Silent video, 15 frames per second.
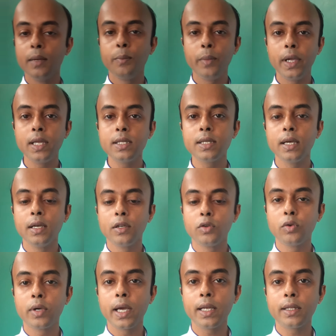means
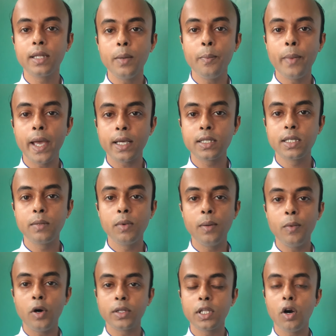to get the
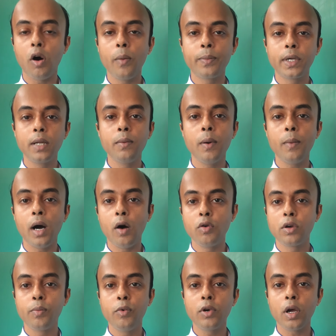maximum or the optimum
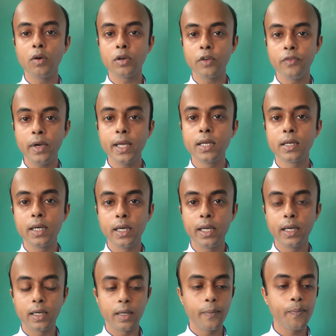output out of an
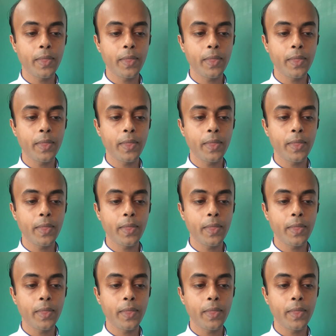ingredient.